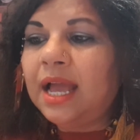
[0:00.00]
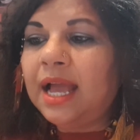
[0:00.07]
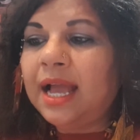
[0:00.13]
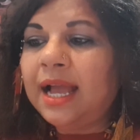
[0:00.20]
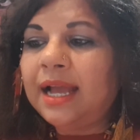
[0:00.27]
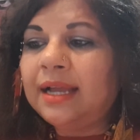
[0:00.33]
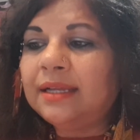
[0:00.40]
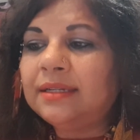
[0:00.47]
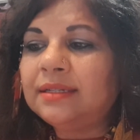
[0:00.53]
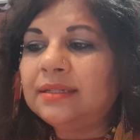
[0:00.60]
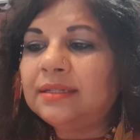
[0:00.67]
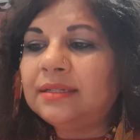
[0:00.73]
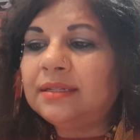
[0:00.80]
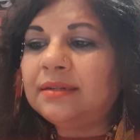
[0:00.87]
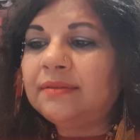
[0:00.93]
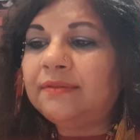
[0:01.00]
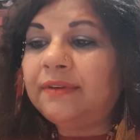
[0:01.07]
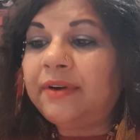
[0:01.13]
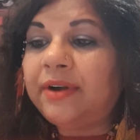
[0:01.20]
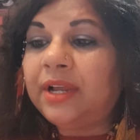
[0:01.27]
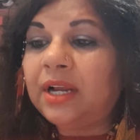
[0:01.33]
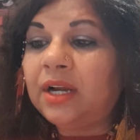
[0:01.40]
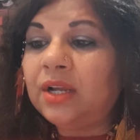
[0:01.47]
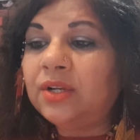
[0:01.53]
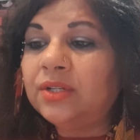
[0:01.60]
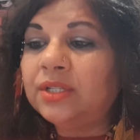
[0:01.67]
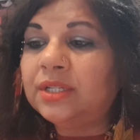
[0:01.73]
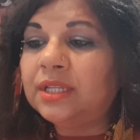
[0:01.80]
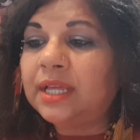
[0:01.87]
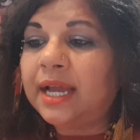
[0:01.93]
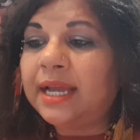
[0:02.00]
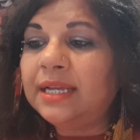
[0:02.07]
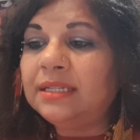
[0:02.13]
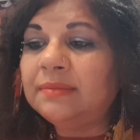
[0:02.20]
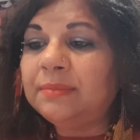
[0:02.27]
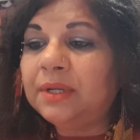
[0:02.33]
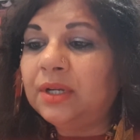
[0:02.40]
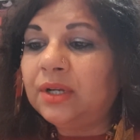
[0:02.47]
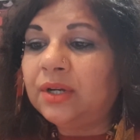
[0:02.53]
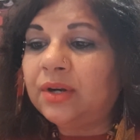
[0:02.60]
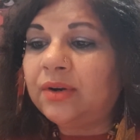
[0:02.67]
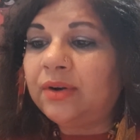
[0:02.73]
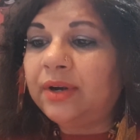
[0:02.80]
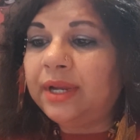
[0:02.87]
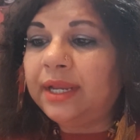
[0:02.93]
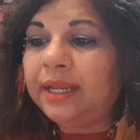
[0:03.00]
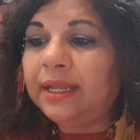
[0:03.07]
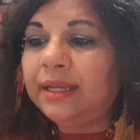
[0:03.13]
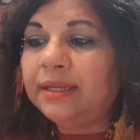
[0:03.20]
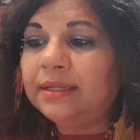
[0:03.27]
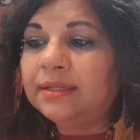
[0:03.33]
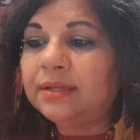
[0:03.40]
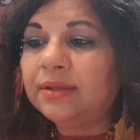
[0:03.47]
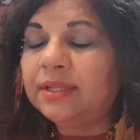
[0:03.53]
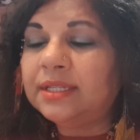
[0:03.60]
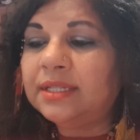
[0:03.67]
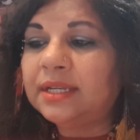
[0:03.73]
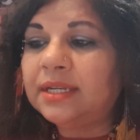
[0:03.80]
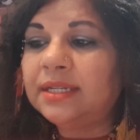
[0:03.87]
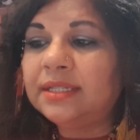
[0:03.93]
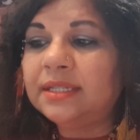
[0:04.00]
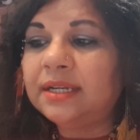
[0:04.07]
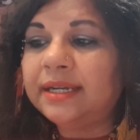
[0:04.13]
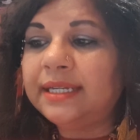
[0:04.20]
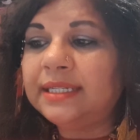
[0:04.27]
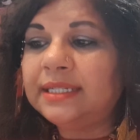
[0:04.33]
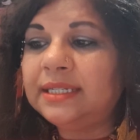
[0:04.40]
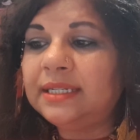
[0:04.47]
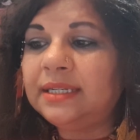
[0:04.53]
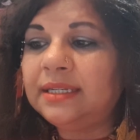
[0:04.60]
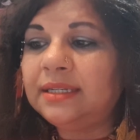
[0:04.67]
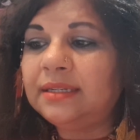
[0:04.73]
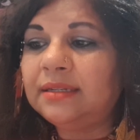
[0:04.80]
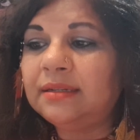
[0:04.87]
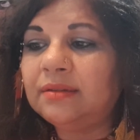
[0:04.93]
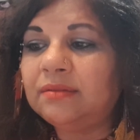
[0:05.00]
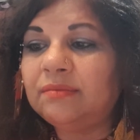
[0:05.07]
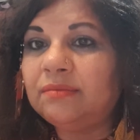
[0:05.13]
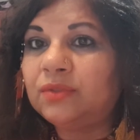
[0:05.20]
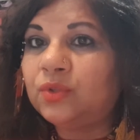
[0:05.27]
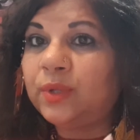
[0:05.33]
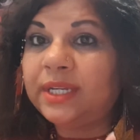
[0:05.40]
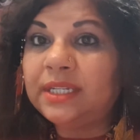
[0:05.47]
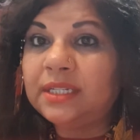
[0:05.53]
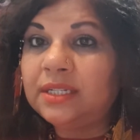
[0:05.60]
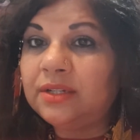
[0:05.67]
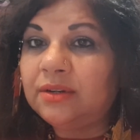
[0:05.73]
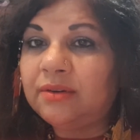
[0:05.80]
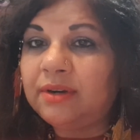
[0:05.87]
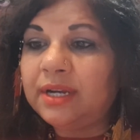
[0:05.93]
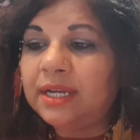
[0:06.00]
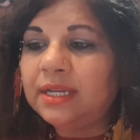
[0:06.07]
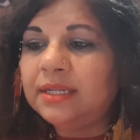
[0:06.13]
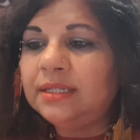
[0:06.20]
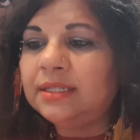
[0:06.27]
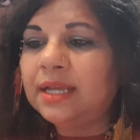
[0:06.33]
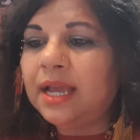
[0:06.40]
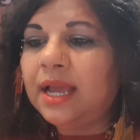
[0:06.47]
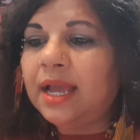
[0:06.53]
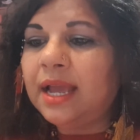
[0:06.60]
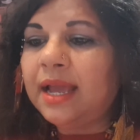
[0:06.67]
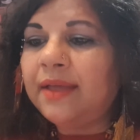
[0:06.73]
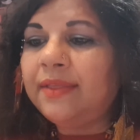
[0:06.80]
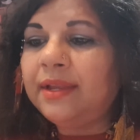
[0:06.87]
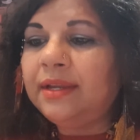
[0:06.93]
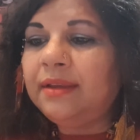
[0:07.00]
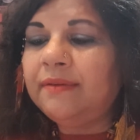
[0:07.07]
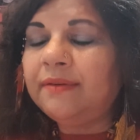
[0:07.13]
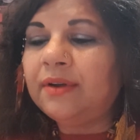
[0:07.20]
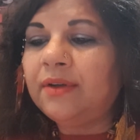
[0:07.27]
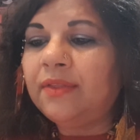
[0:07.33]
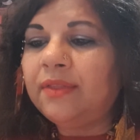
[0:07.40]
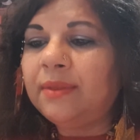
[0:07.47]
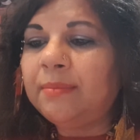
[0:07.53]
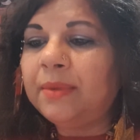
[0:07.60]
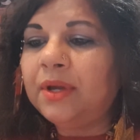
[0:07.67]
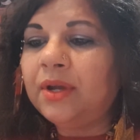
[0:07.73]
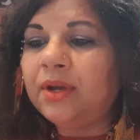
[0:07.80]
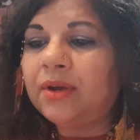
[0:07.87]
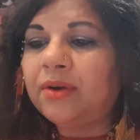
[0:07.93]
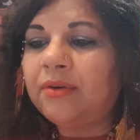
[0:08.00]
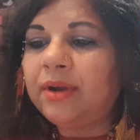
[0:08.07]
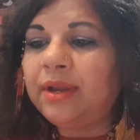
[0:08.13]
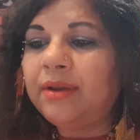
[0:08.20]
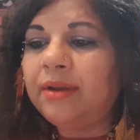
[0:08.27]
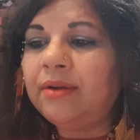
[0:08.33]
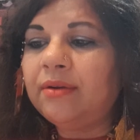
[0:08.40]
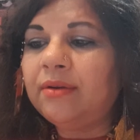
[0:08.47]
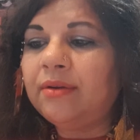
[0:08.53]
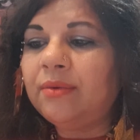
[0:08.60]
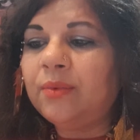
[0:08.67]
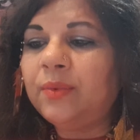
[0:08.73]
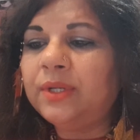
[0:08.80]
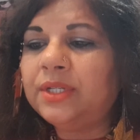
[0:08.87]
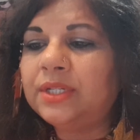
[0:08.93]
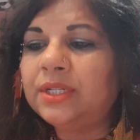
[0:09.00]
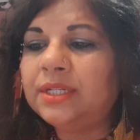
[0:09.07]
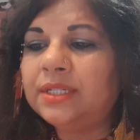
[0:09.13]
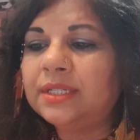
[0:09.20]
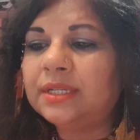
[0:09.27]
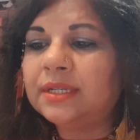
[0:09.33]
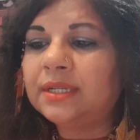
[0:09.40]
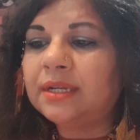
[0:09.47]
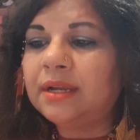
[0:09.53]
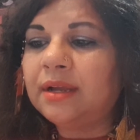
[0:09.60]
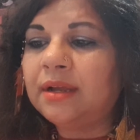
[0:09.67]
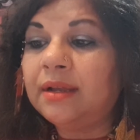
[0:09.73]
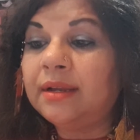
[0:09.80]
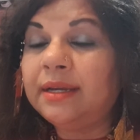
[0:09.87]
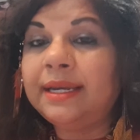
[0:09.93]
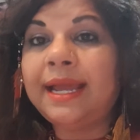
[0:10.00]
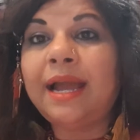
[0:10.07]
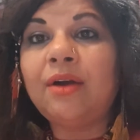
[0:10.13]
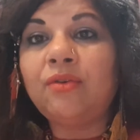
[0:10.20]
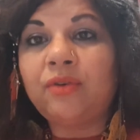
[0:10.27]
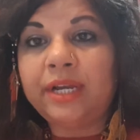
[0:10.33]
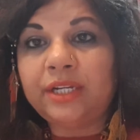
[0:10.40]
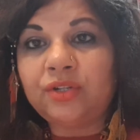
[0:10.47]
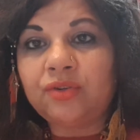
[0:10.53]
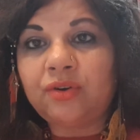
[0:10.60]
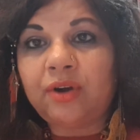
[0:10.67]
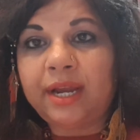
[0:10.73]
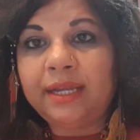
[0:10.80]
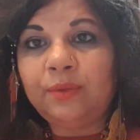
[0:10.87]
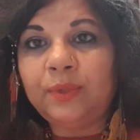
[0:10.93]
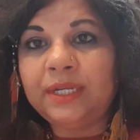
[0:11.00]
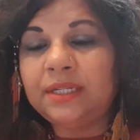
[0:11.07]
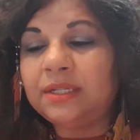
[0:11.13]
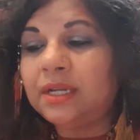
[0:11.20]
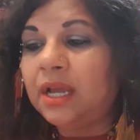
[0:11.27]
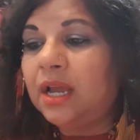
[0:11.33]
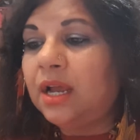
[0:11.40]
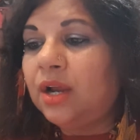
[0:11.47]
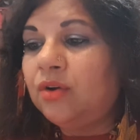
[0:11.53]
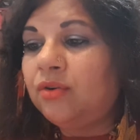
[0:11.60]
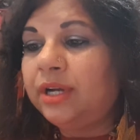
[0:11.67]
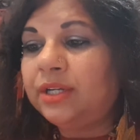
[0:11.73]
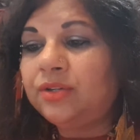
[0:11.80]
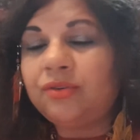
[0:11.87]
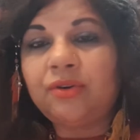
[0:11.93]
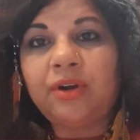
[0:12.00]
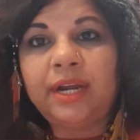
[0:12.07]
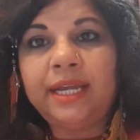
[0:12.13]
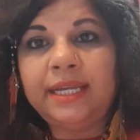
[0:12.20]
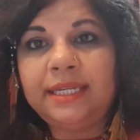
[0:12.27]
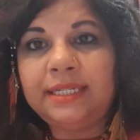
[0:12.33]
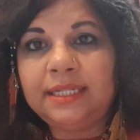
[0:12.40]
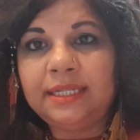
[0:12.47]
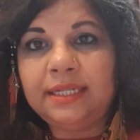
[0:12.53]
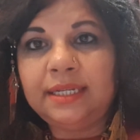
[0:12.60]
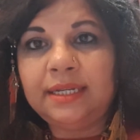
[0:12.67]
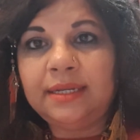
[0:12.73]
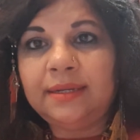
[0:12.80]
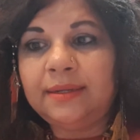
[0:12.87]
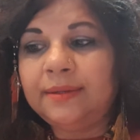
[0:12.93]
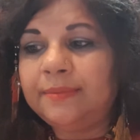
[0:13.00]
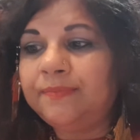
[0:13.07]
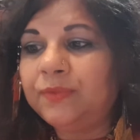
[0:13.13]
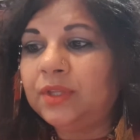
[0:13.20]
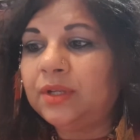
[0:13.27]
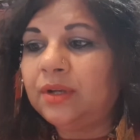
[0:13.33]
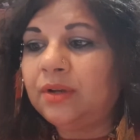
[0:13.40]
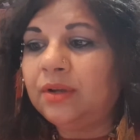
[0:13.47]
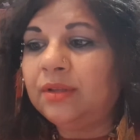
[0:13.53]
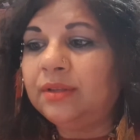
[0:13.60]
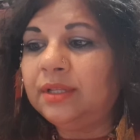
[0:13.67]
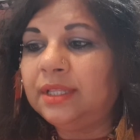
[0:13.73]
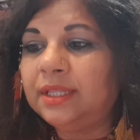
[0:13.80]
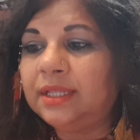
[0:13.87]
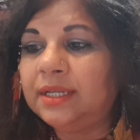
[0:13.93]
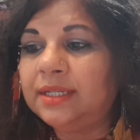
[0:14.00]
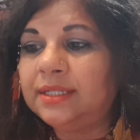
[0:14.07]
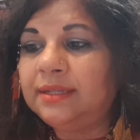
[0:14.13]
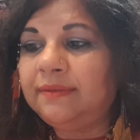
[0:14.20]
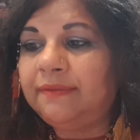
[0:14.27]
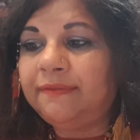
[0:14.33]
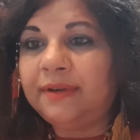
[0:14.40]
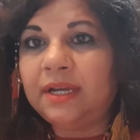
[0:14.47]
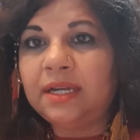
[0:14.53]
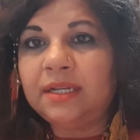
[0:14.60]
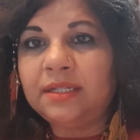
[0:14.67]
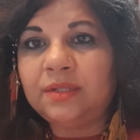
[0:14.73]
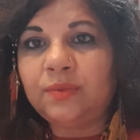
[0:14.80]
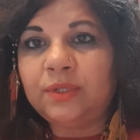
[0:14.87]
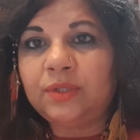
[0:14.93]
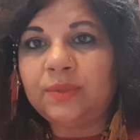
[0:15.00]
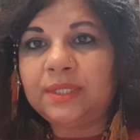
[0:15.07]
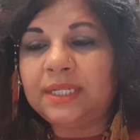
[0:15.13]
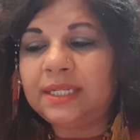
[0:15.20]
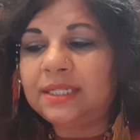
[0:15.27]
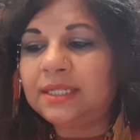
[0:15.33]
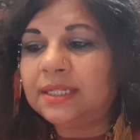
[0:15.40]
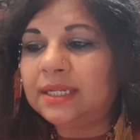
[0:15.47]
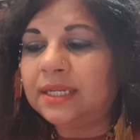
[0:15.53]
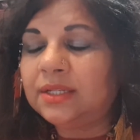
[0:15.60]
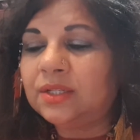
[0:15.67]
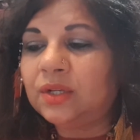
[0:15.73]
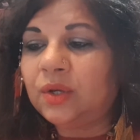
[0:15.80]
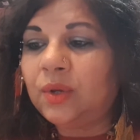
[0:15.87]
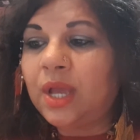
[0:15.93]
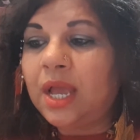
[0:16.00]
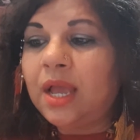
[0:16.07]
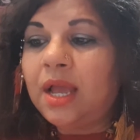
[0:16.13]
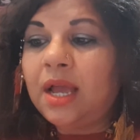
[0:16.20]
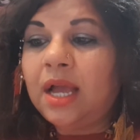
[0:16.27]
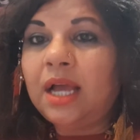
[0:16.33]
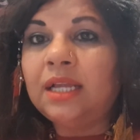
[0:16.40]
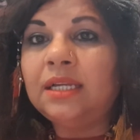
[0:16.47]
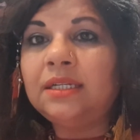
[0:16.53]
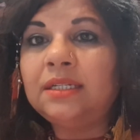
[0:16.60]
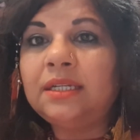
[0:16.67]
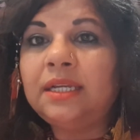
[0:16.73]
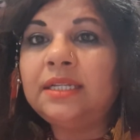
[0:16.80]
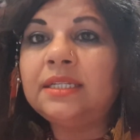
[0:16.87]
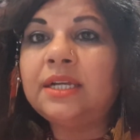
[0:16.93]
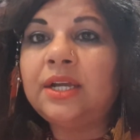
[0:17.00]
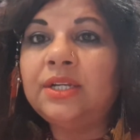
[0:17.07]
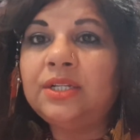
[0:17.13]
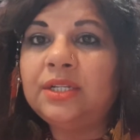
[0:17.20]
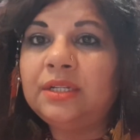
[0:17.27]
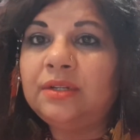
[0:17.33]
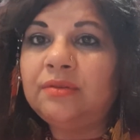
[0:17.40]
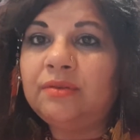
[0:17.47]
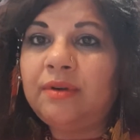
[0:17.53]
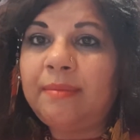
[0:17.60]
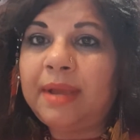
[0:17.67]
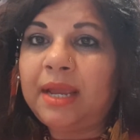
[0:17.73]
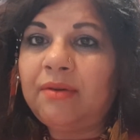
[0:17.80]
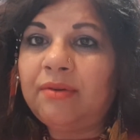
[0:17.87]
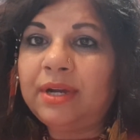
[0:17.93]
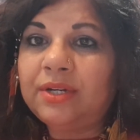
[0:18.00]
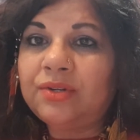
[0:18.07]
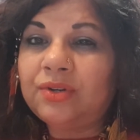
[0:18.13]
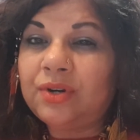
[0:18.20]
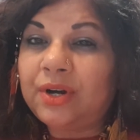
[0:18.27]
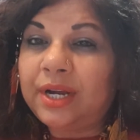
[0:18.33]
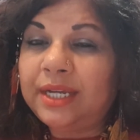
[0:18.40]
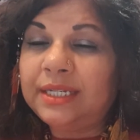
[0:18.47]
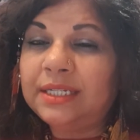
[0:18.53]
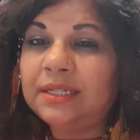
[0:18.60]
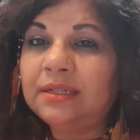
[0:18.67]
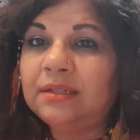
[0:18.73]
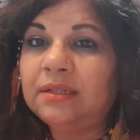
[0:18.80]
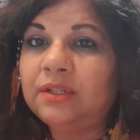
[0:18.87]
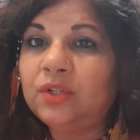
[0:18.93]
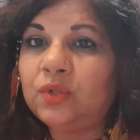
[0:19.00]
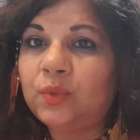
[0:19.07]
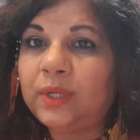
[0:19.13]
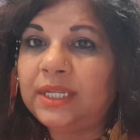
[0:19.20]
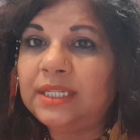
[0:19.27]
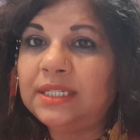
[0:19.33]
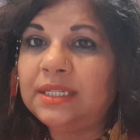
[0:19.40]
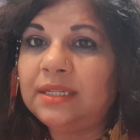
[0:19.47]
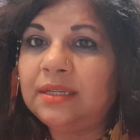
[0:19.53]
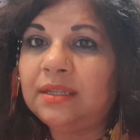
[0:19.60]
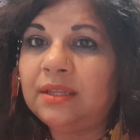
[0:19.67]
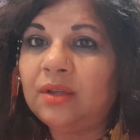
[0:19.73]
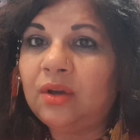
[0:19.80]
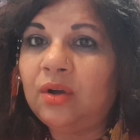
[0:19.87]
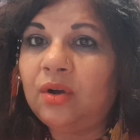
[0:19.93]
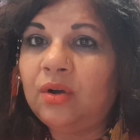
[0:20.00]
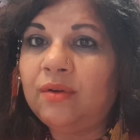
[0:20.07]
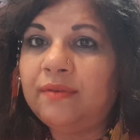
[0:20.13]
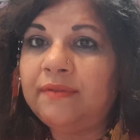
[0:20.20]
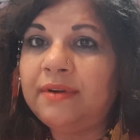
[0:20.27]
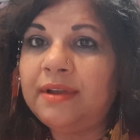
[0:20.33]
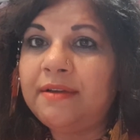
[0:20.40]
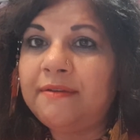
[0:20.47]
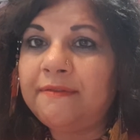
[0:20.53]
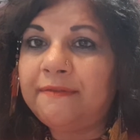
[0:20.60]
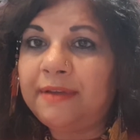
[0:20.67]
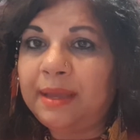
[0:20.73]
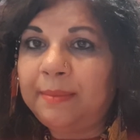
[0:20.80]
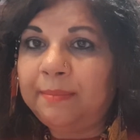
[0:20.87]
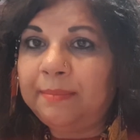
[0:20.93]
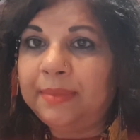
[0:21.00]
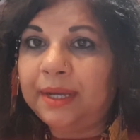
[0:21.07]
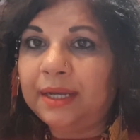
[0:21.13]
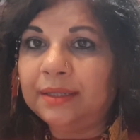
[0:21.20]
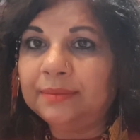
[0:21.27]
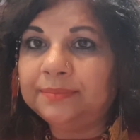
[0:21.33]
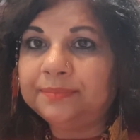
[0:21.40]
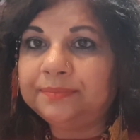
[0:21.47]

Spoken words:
And very close to that is Mercury. So the Sun is 19, 20 degrees. And then you've got the Mercury, which is now retrograde, went retrograde on the 31st, which was yesterday. So, and it's going to remain retrograde till the 20th of November.